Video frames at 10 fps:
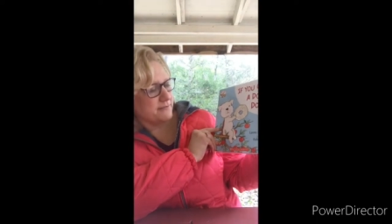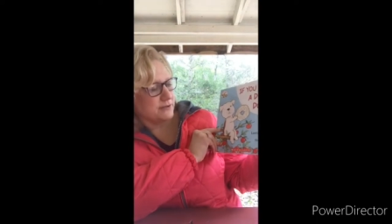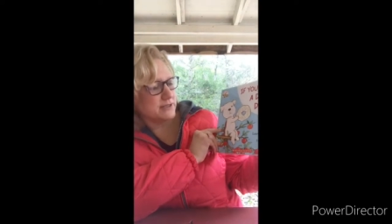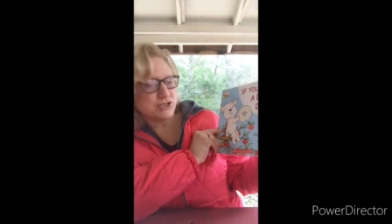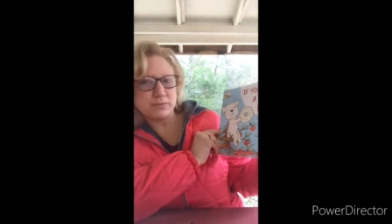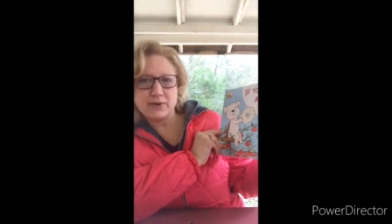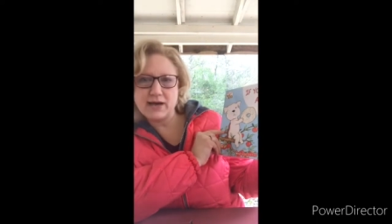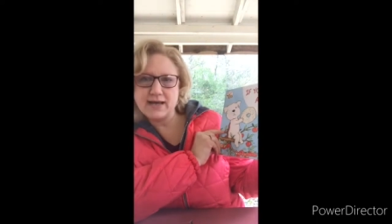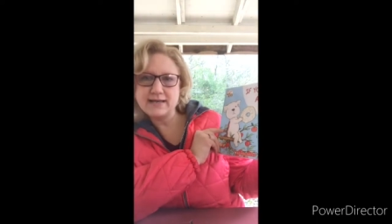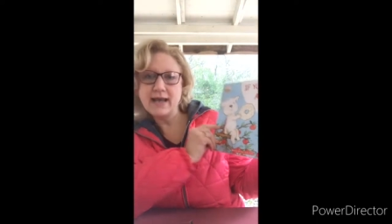by Felicia
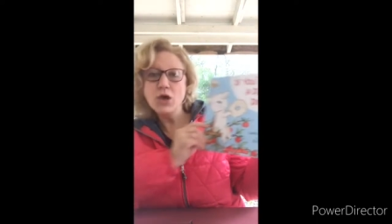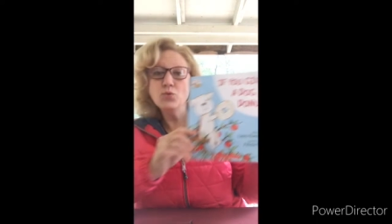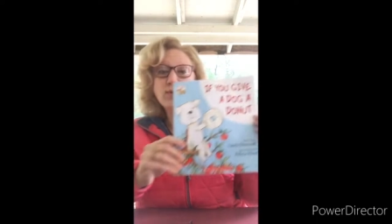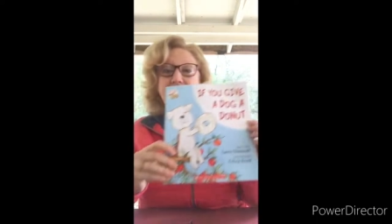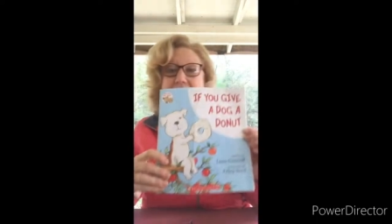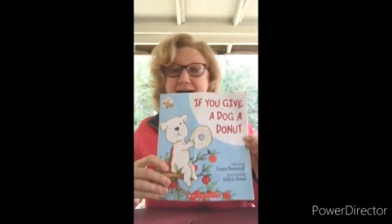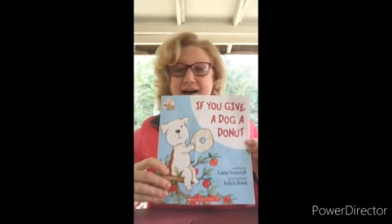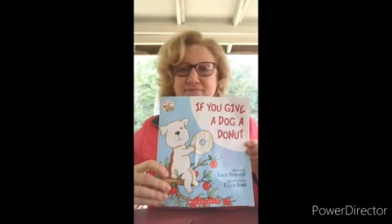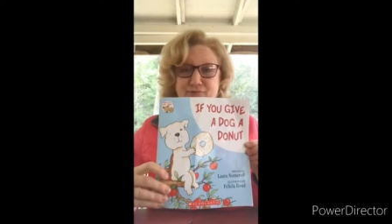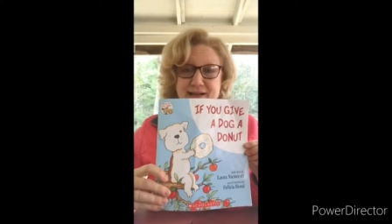Bond. We
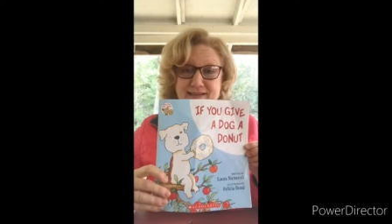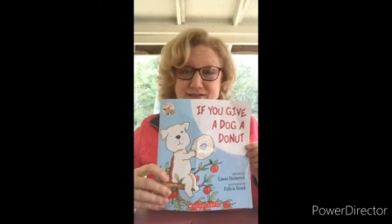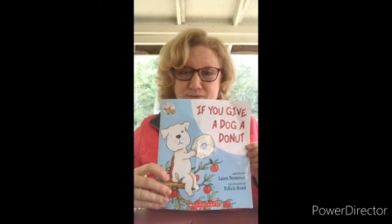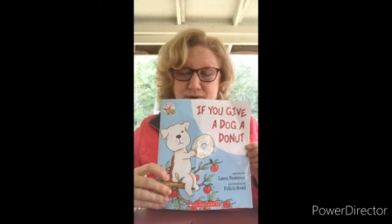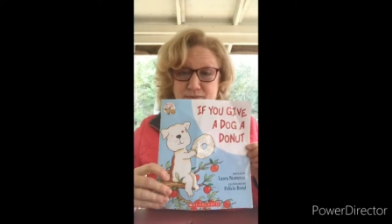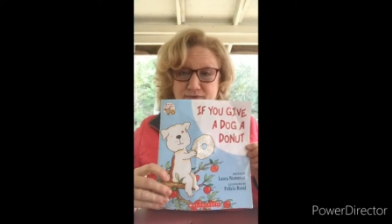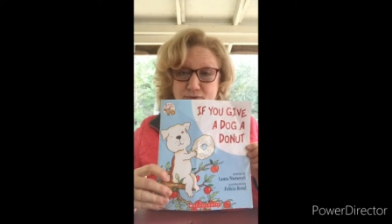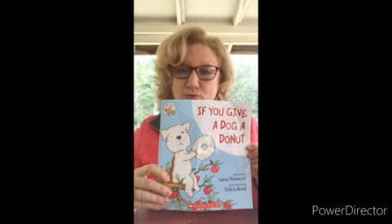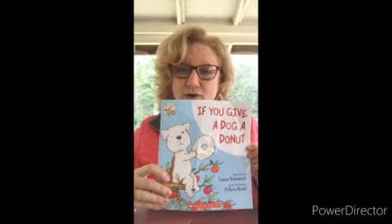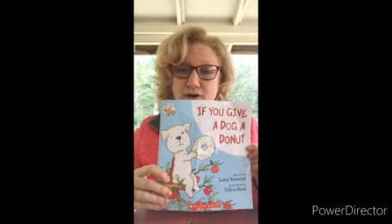have read this one
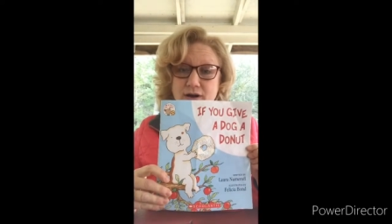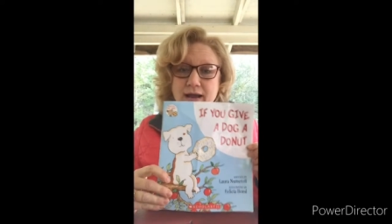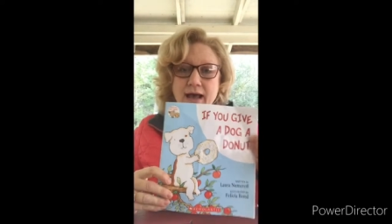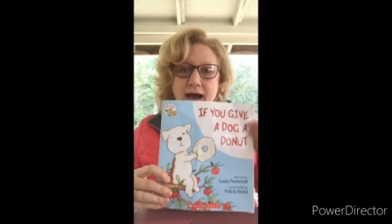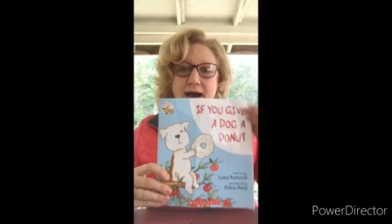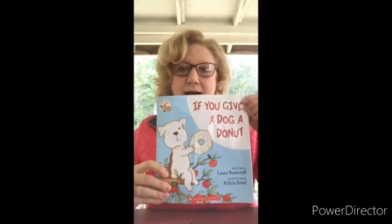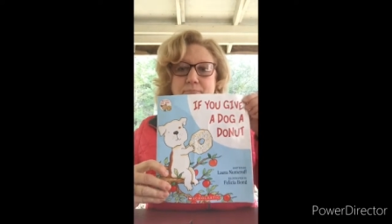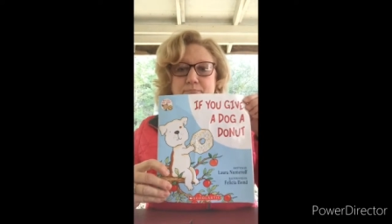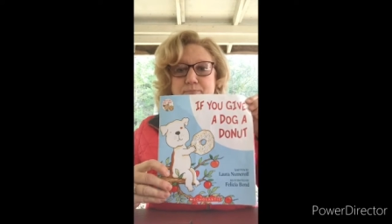before, um,